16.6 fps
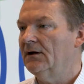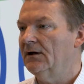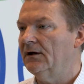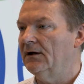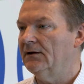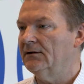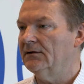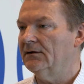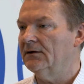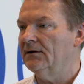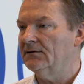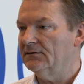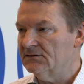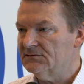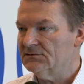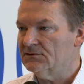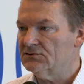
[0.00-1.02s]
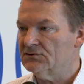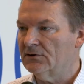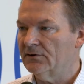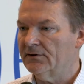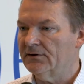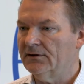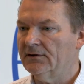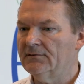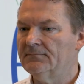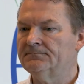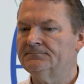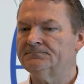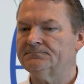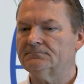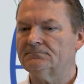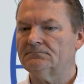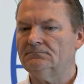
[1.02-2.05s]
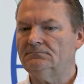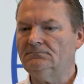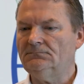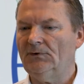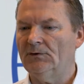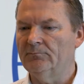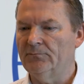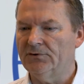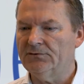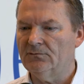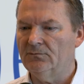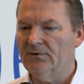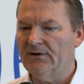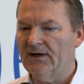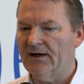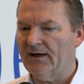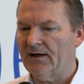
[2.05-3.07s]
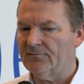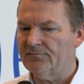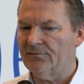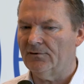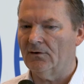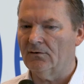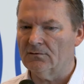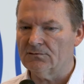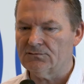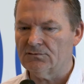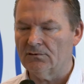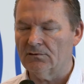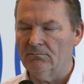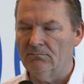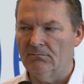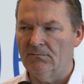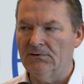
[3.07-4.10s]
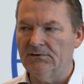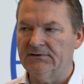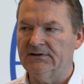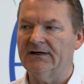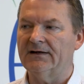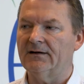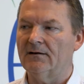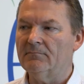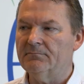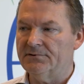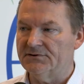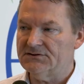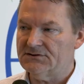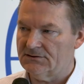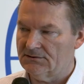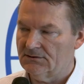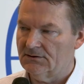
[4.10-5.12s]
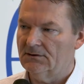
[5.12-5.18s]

in distance learning. But we have also multi-campus